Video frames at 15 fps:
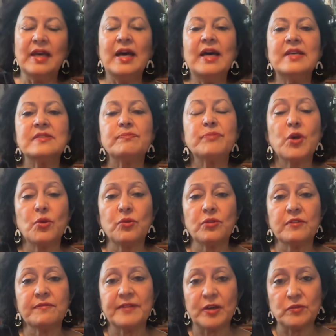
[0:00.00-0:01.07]
as both
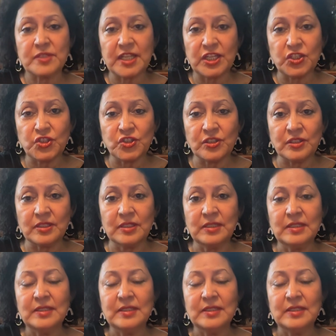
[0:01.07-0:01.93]
a foundation